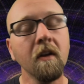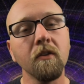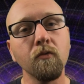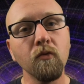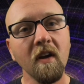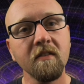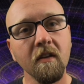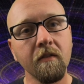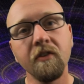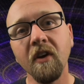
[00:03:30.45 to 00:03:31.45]
the rest
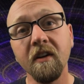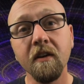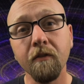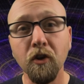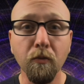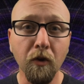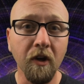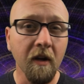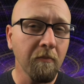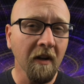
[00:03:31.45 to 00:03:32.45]
of the scientific
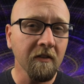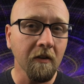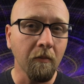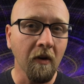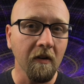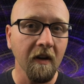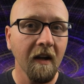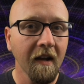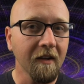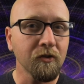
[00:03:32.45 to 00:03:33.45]
community picks it apart
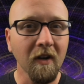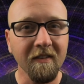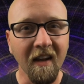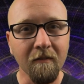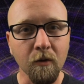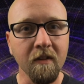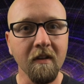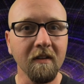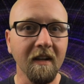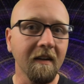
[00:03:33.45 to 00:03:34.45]
and tries
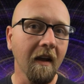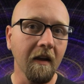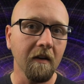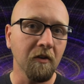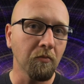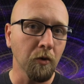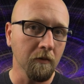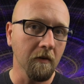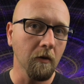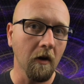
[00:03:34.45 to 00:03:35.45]
everything they can to
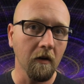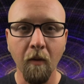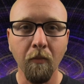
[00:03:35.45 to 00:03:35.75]
prove it wrong.